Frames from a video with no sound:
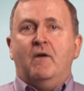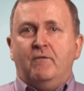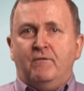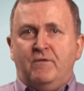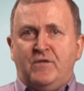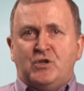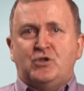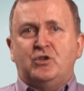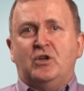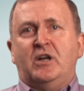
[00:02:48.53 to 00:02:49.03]

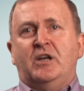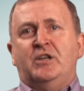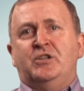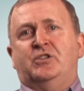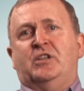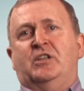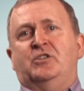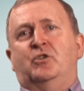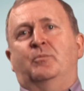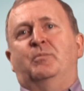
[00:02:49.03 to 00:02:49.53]

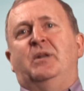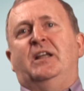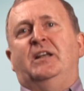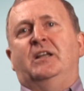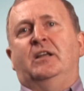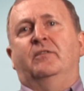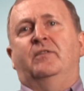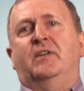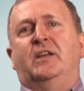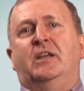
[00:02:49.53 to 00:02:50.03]
Visualize that you're
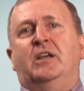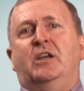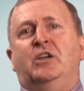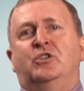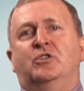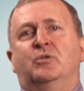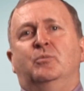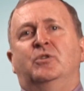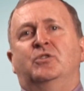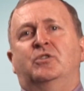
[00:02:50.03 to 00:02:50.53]
planning a
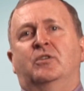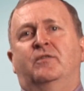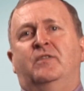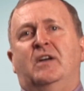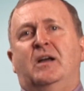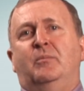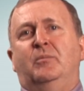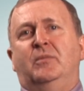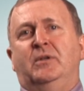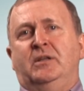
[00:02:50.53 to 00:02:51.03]
vacation with your
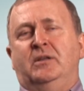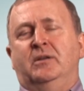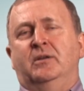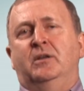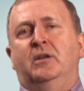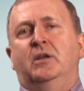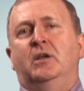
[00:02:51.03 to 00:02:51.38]
family.